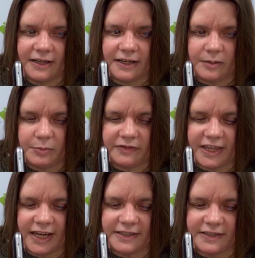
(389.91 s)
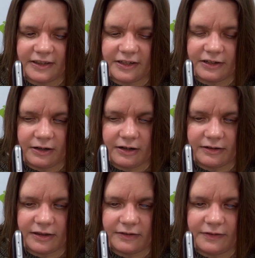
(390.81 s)
Above that, there are
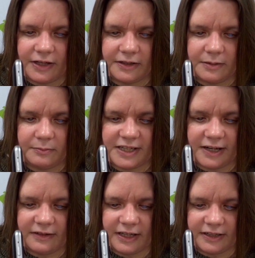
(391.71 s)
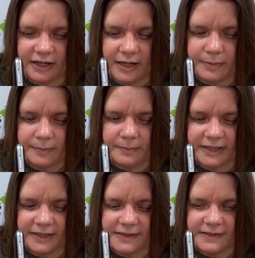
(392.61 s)
the volume down and up
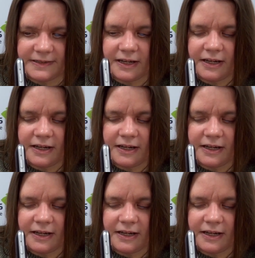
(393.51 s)
buttons.